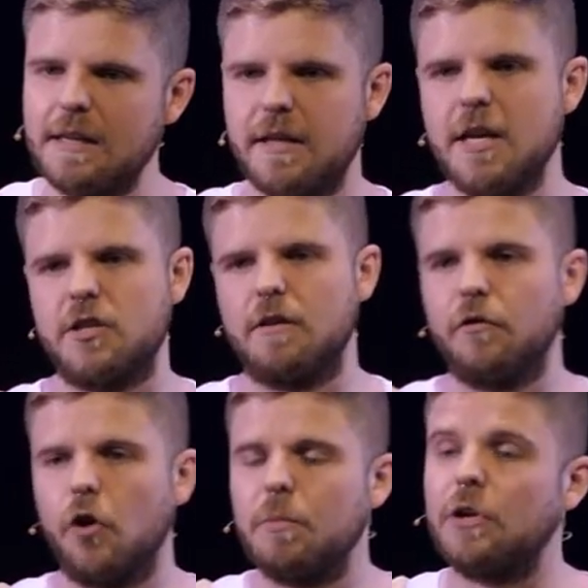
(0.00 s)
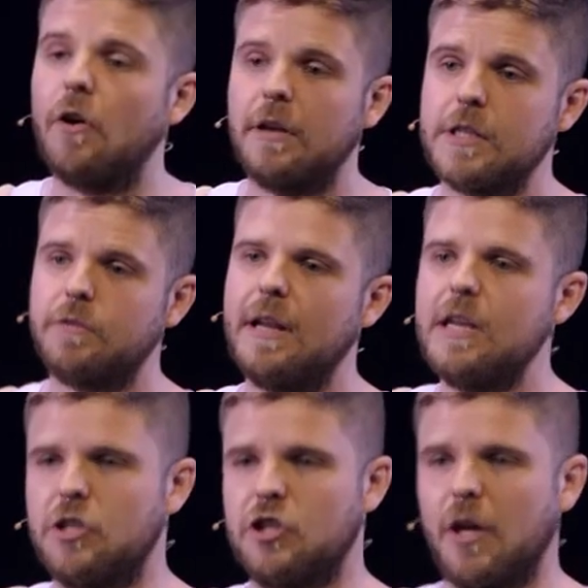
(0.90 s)
teaching of non-monogamous
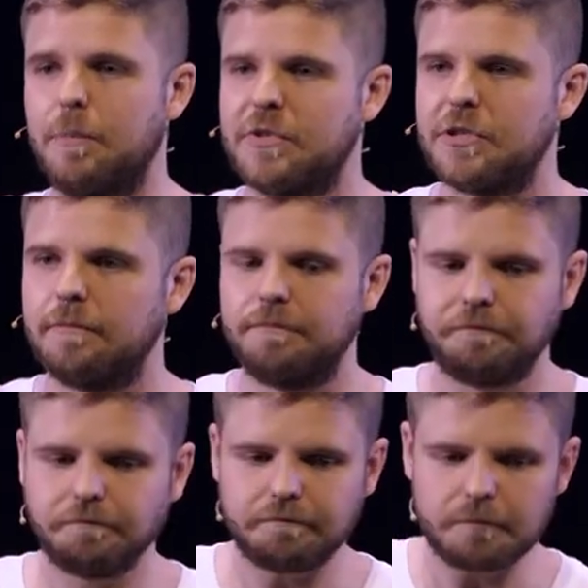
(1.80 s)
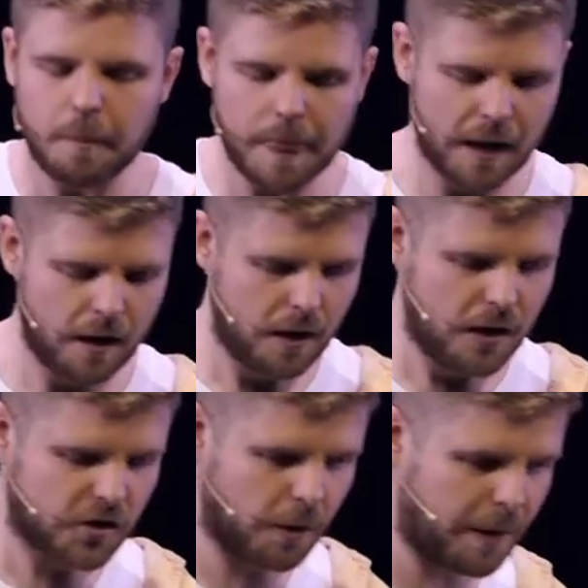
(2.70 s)
relationships.
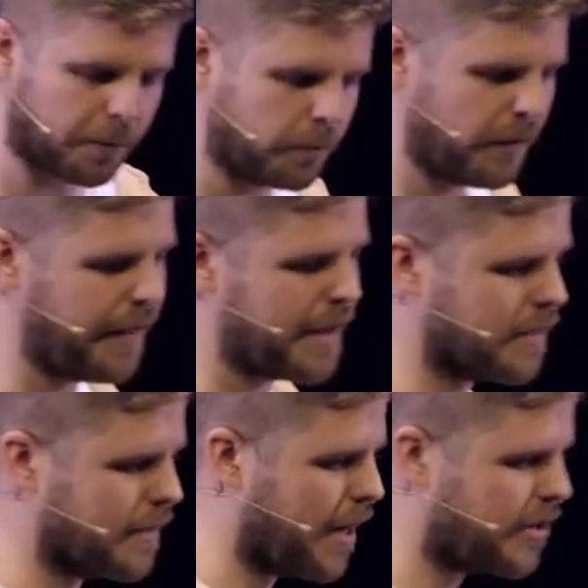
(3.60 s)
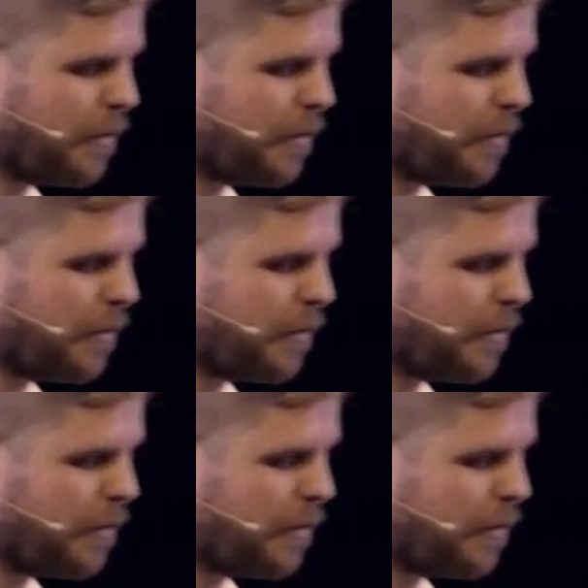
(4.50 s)
So the problem with this is actually,